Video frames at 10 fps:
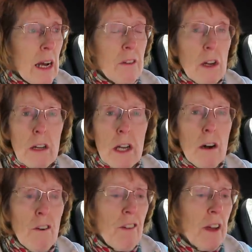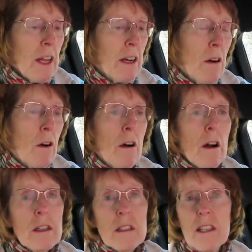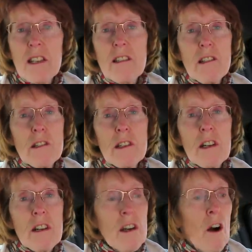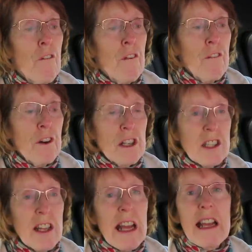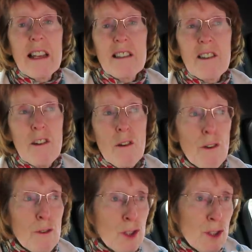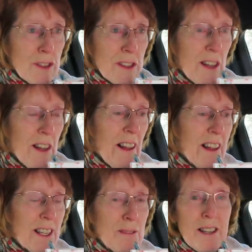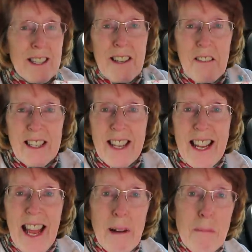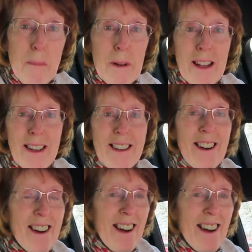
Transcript: Have you got your coffee? Oh, this coffee first thing is gorgeous, especially when you're camping.